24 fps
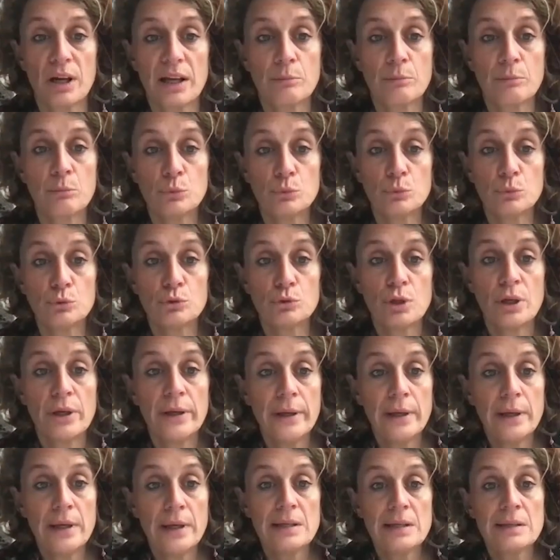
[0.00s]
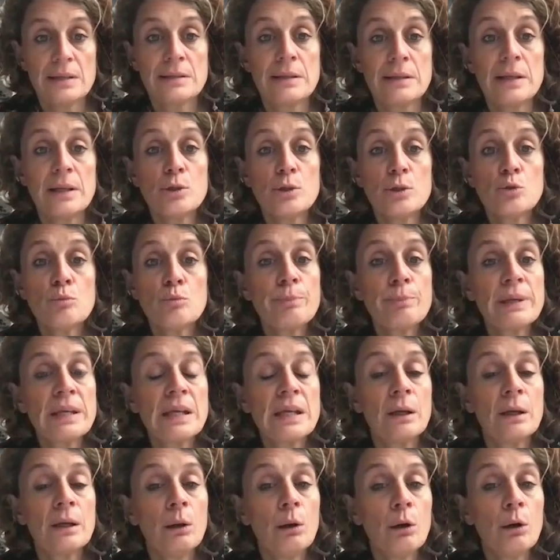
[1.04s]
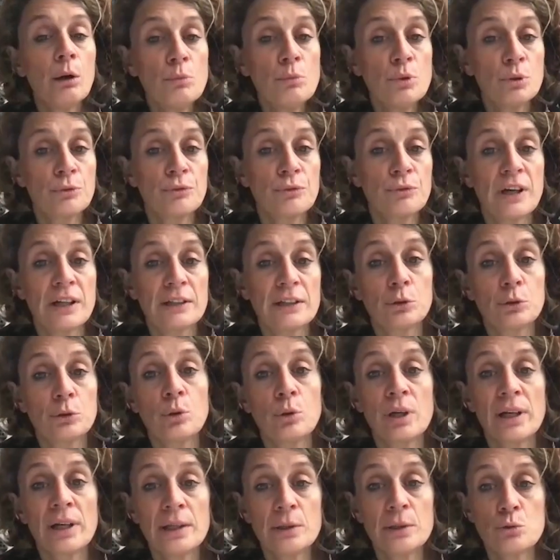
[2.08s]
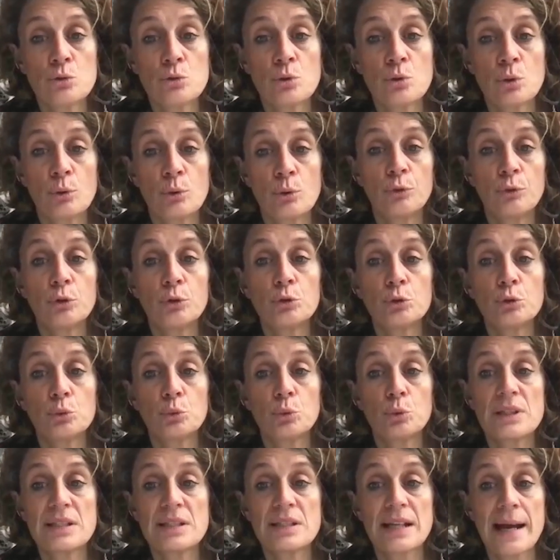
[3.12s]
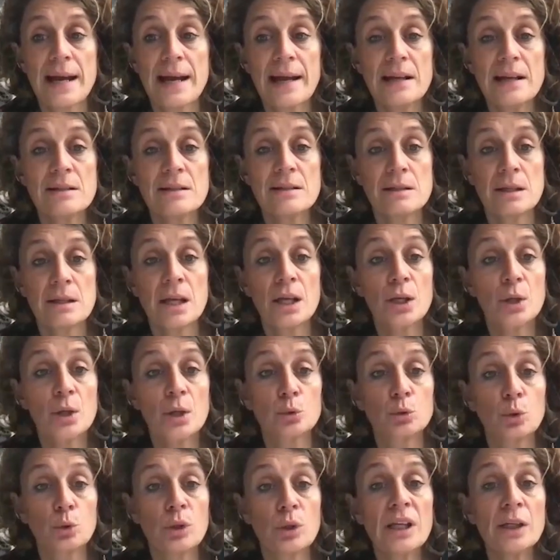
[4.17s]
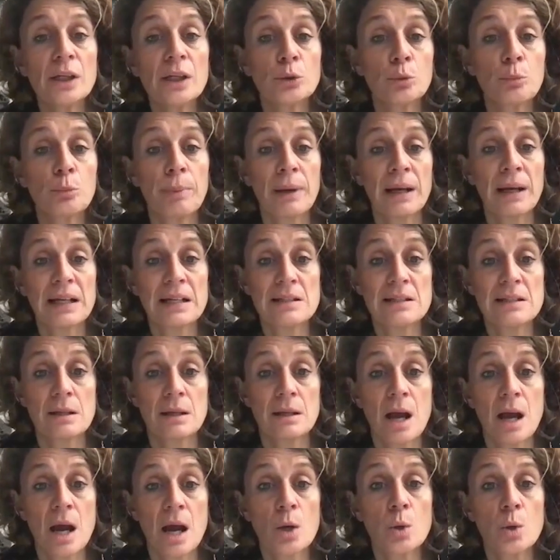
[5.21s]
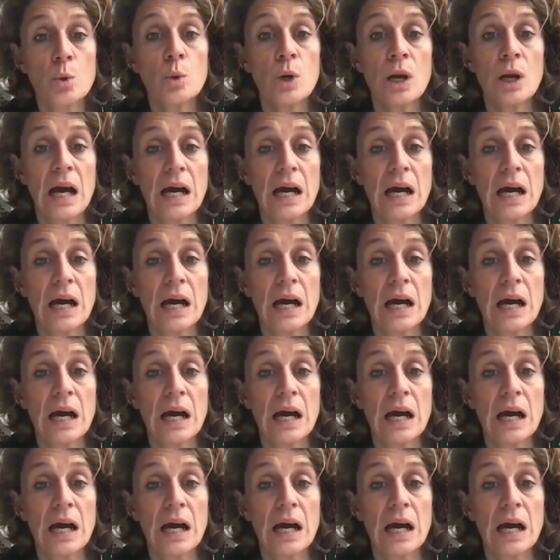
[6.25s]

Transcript: supporting in various ways the murderous state of Israel in the genocide of the Palestinian people